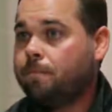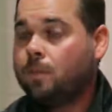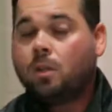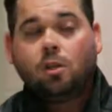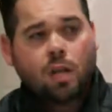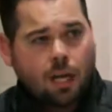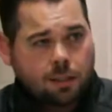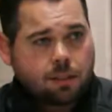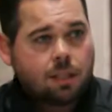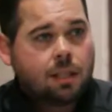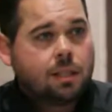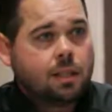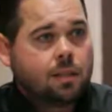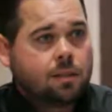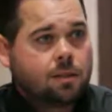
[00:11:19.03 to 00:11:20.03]
You guys
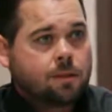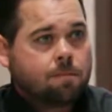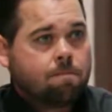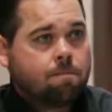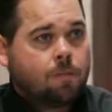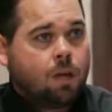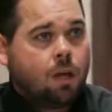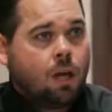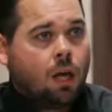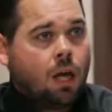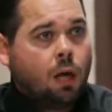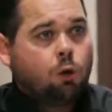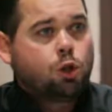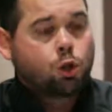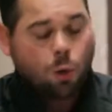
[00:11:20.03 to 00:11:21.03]
seeing this?
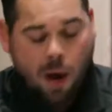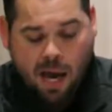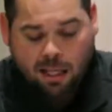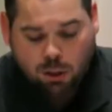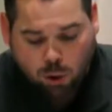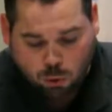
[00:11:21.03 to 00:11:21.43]
He was trying